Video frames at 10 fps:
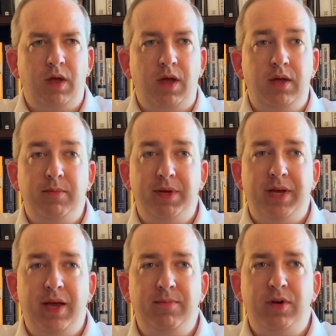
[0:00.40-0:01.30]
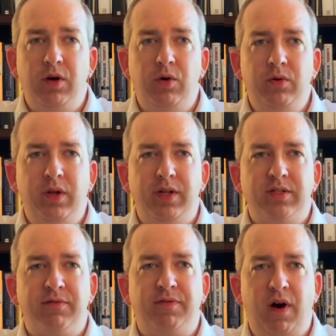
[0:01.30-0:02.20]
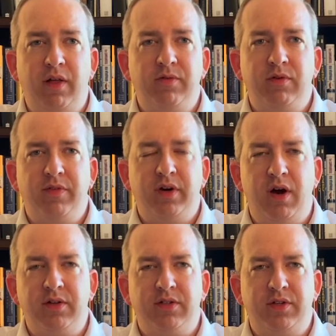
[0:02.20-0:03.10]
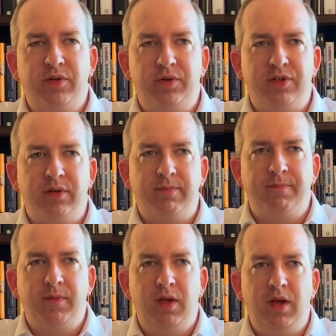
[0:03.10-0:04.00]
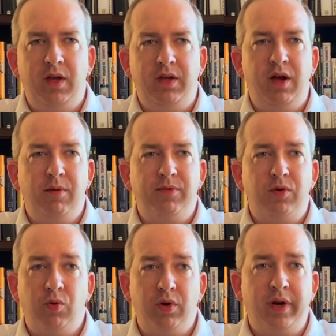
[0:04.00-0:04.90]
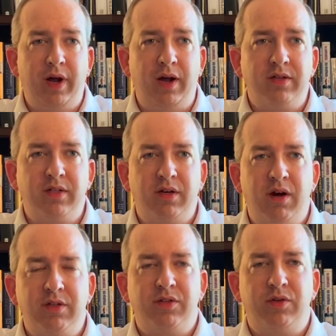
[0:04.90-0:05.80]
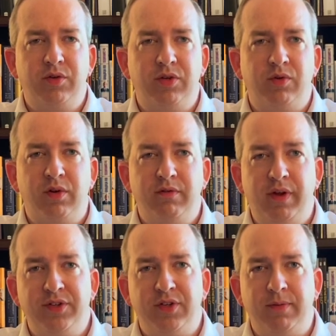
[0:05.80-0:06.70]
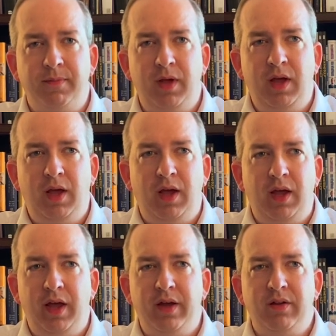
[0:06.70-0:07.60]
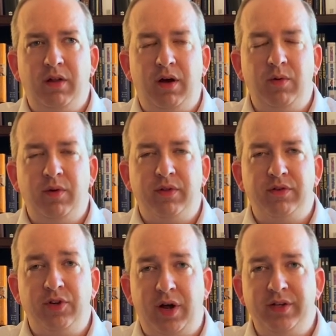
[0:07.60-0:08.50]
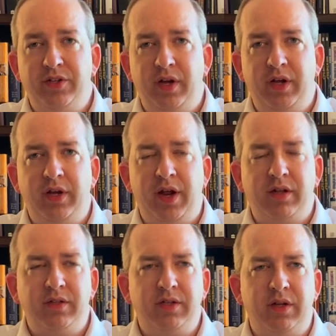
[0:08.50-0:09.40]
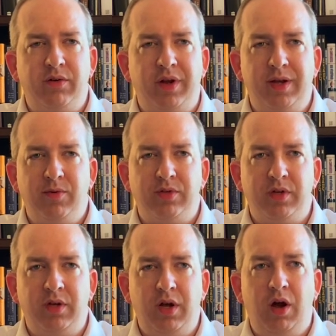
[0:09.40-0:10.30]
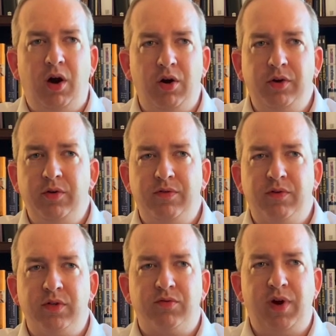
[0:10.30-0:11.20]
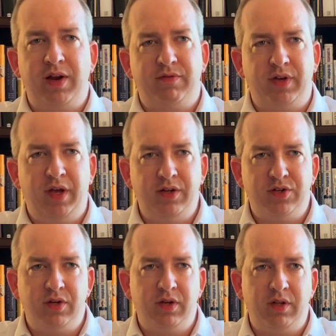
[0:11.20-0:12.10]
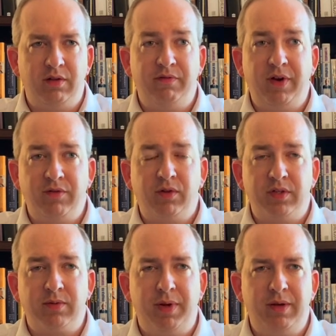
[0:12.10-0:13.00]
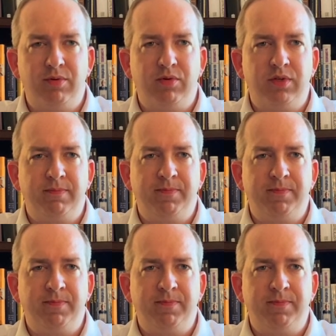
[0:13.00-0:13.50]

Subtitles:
He became known as the father of the Constitution. He helped organize the Constitutional Convention and, along with John Jay and Alexander Hamilton, argued for its ratification in the Federalist Papers.